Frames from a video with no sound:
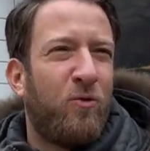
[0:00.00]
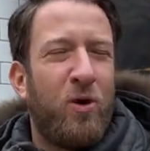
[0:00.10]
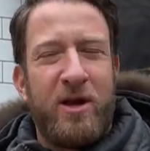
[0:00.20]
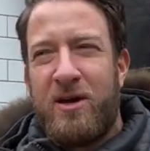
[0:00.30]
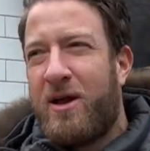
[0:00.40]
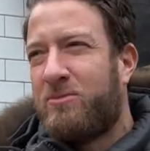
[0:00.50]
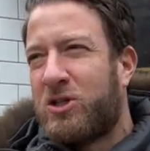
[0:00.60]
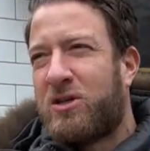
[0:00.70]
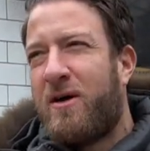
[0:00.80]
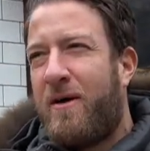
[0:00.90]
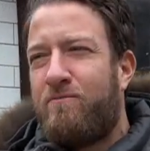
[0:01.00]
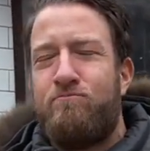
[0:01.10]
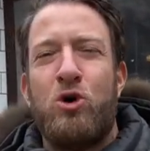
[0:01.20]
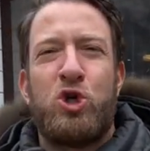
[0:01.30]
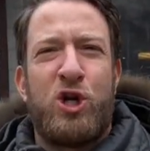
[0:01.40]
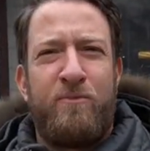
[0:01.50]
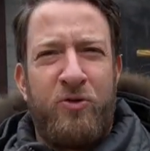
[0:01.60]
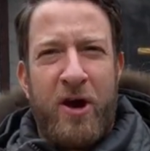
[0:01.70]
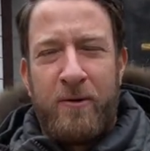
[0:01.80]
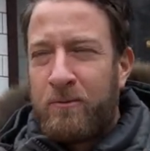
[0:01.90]
witty, and I'm mush up
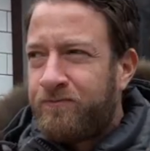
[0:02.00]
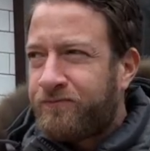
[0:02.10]
there.